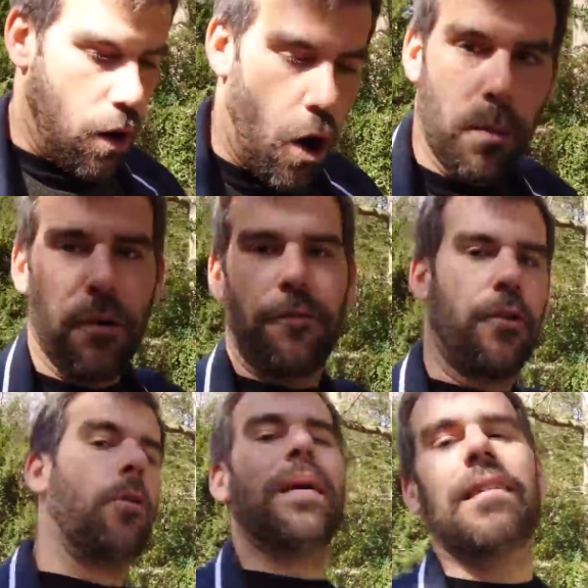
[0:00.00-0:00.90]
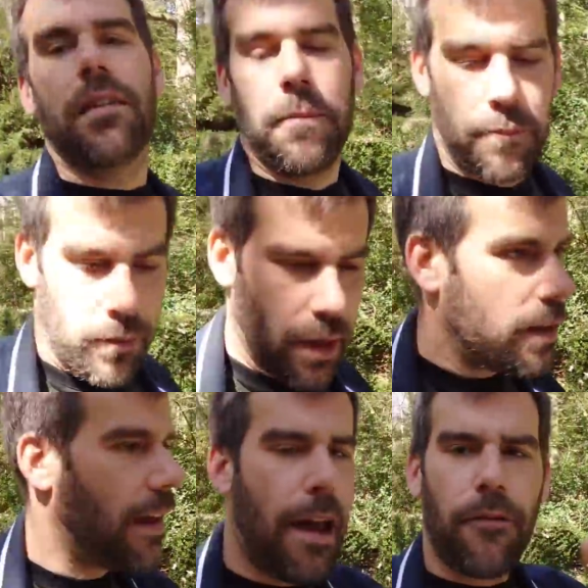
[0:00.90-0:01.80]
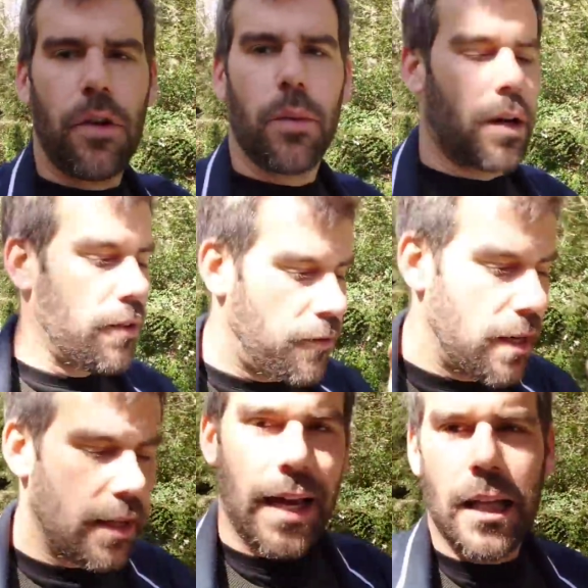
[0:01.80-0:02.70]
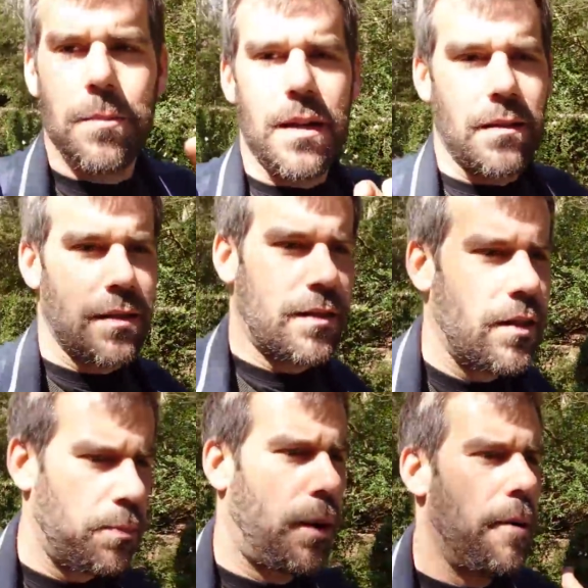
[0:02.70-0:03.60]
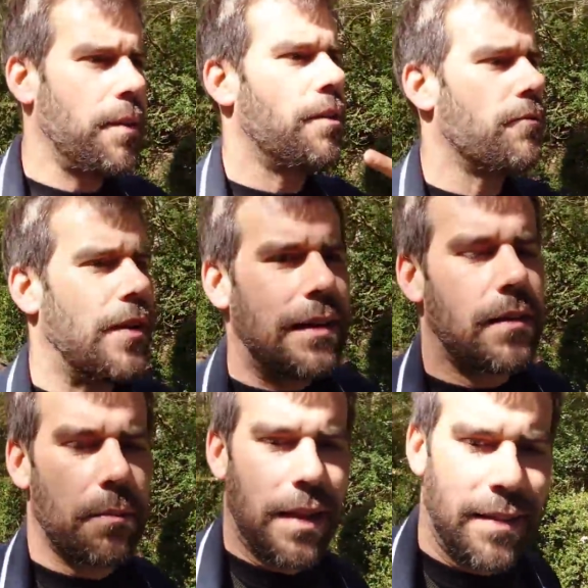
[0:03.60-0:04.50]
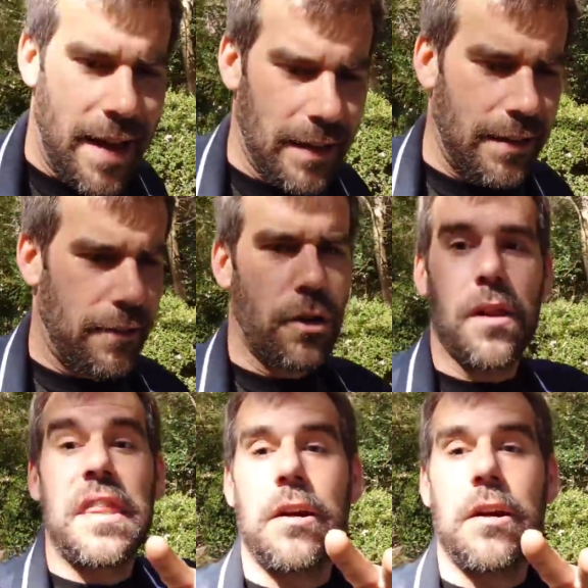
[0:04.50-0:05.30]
homophobism. It's everywhere. They're finding enemies. It's this permanent victim mentality. I've got a